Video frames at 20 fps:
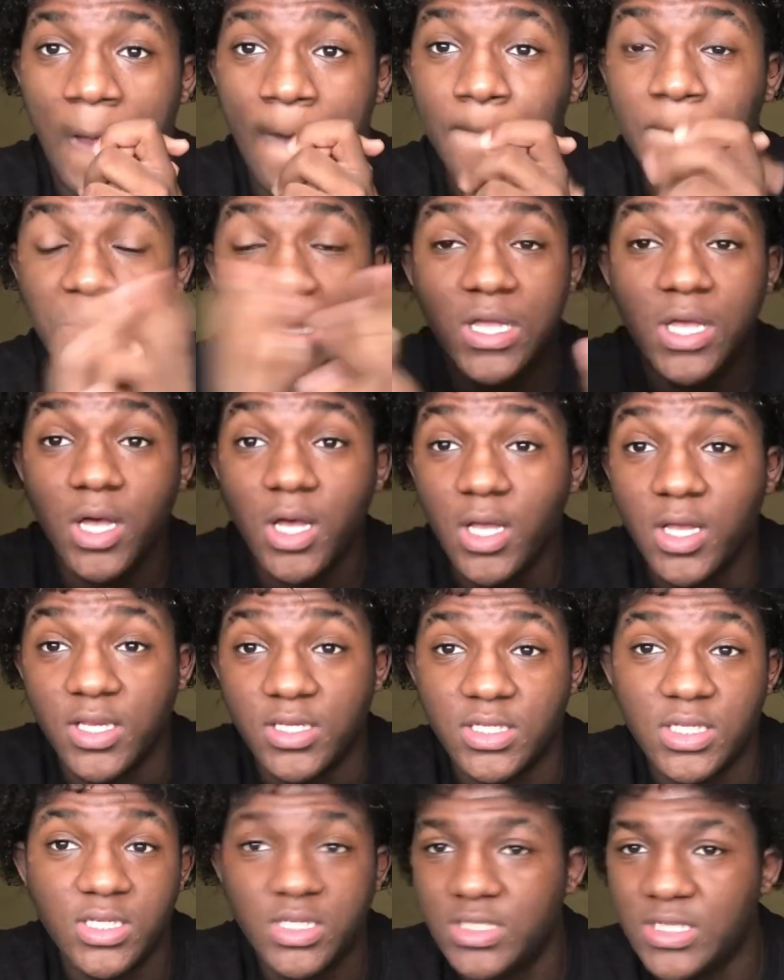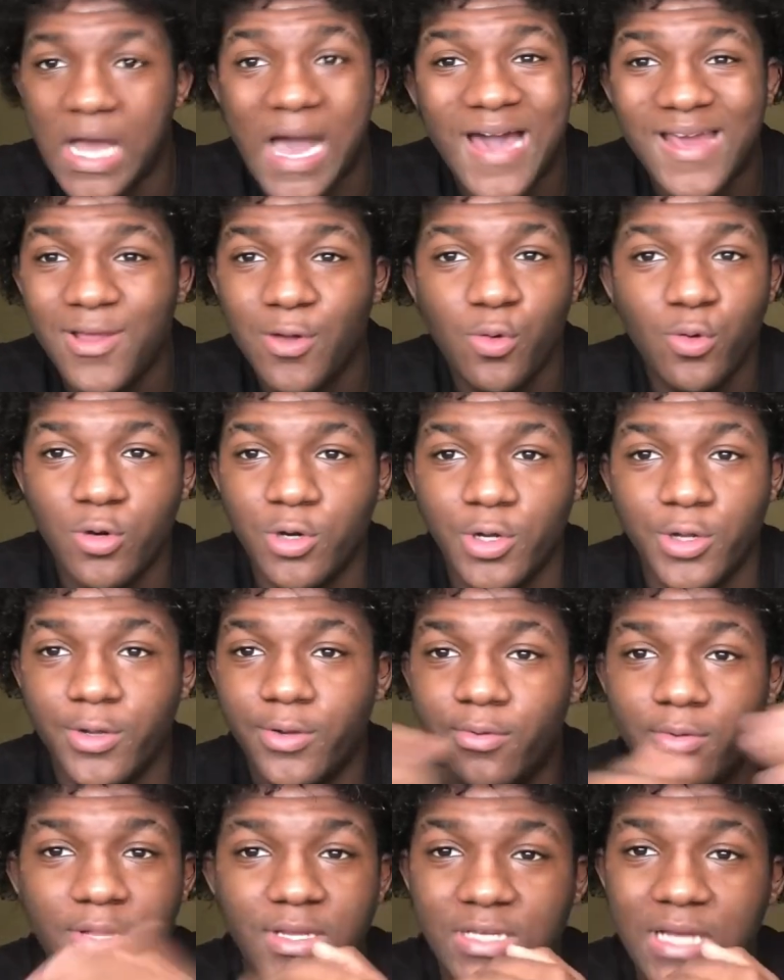Because it's just out of order.
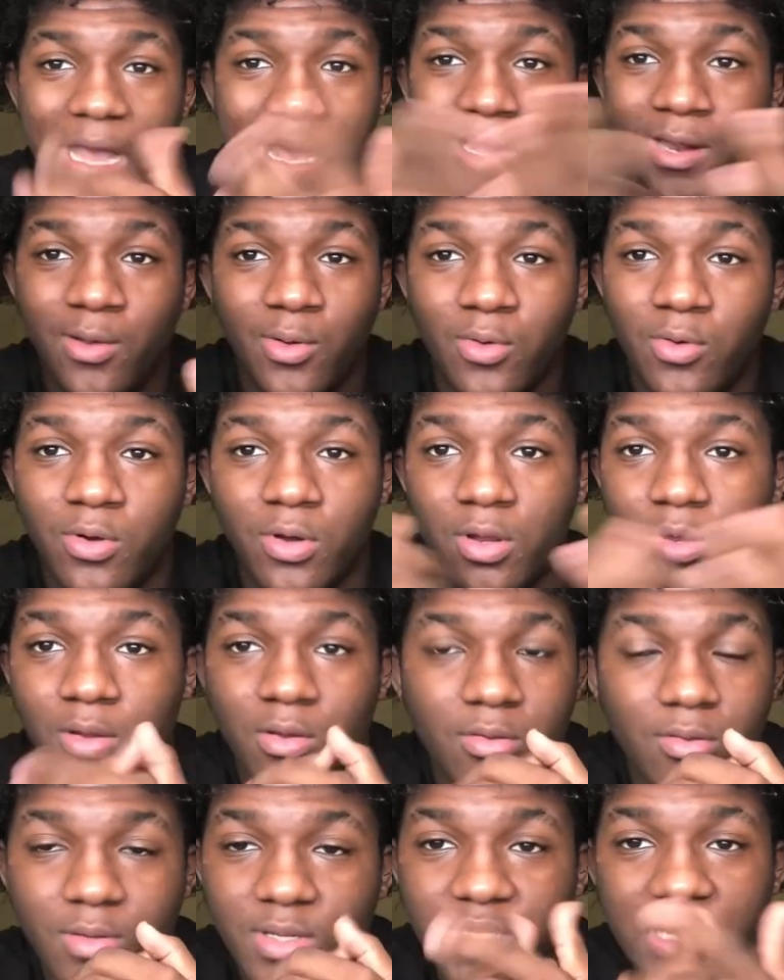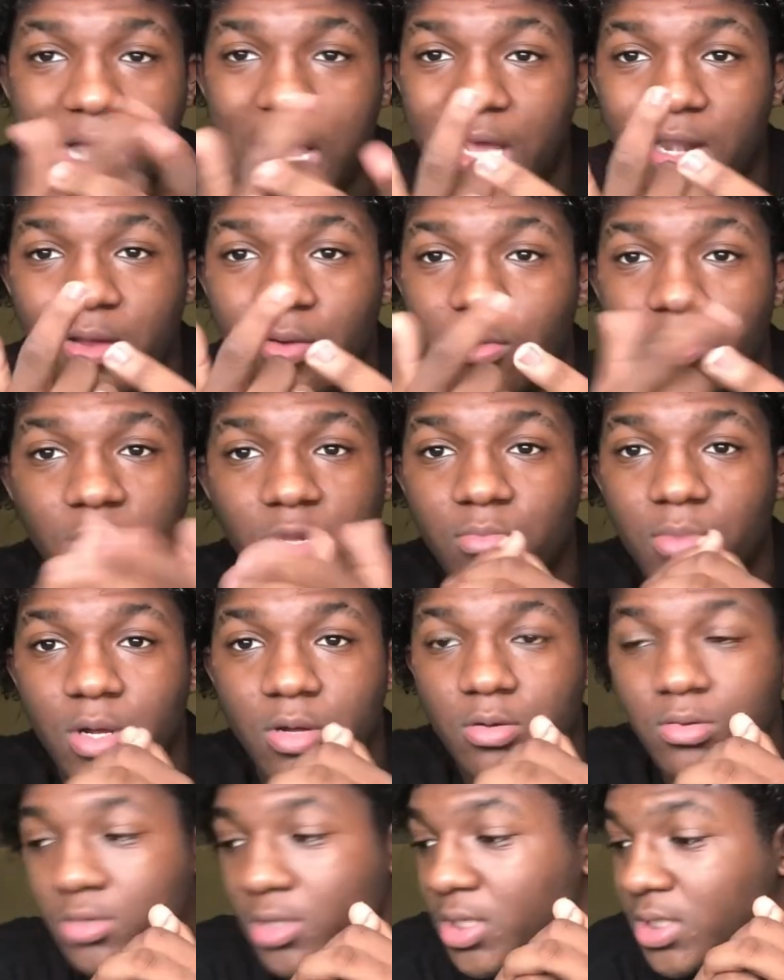It's out of order. It's out of order,
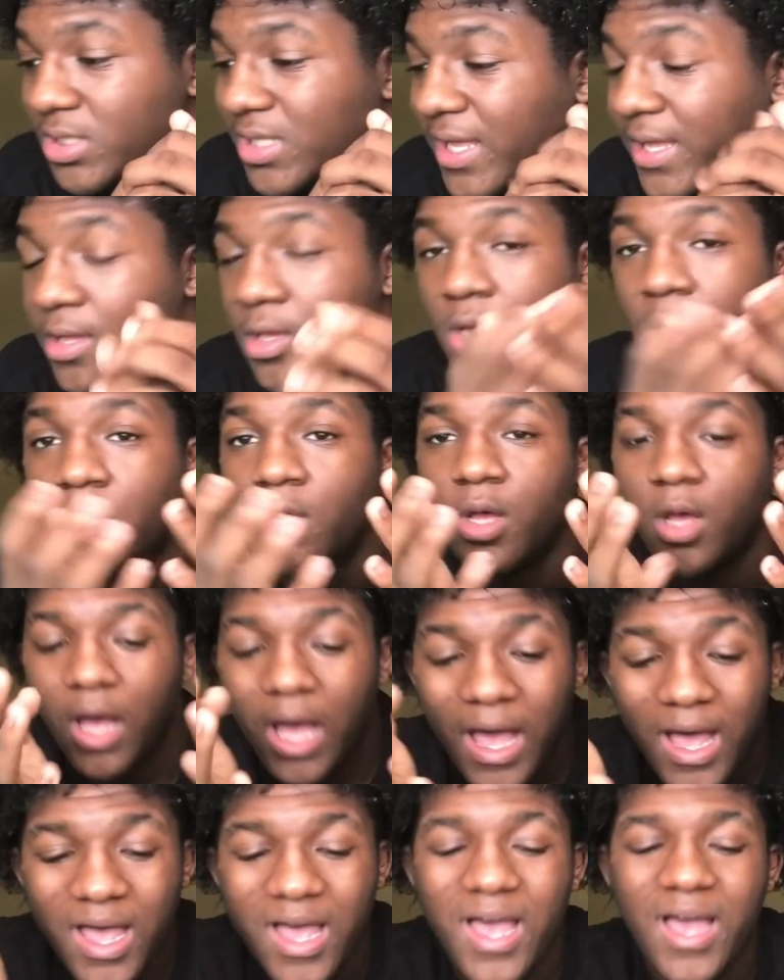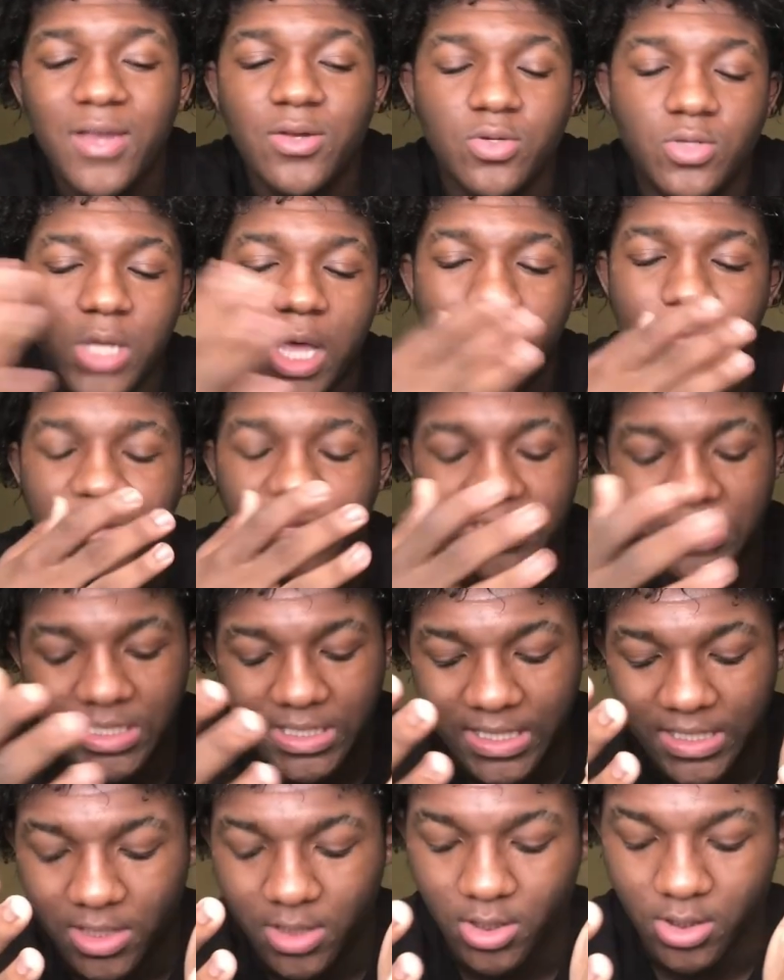bro. Cause like, I, I know y'all be seeing
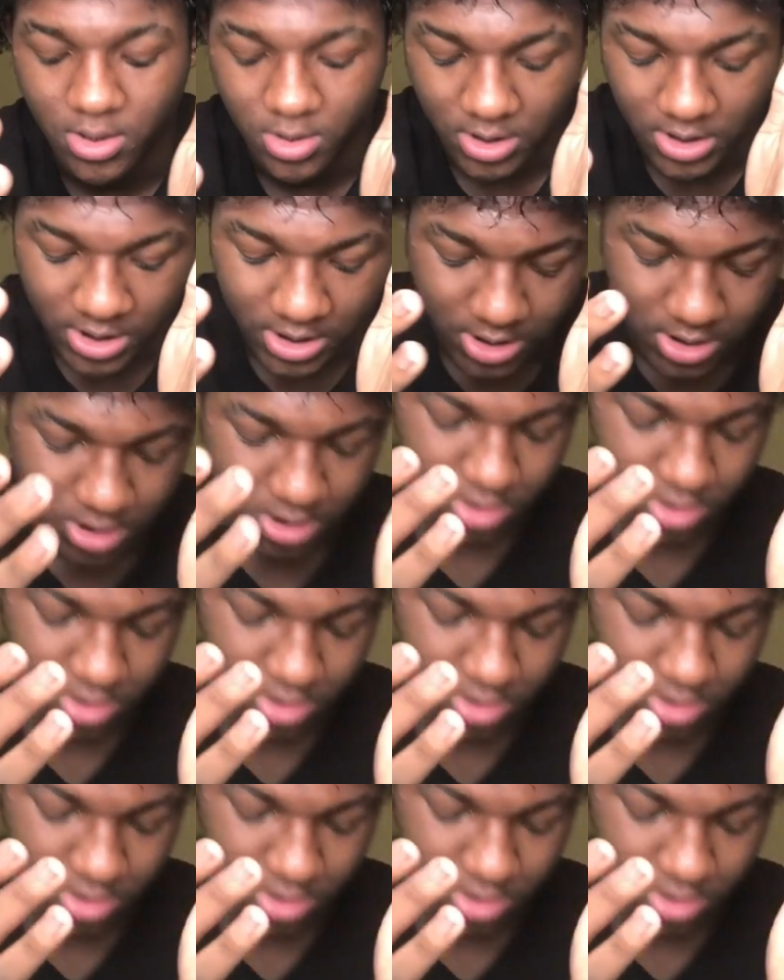like the little dish,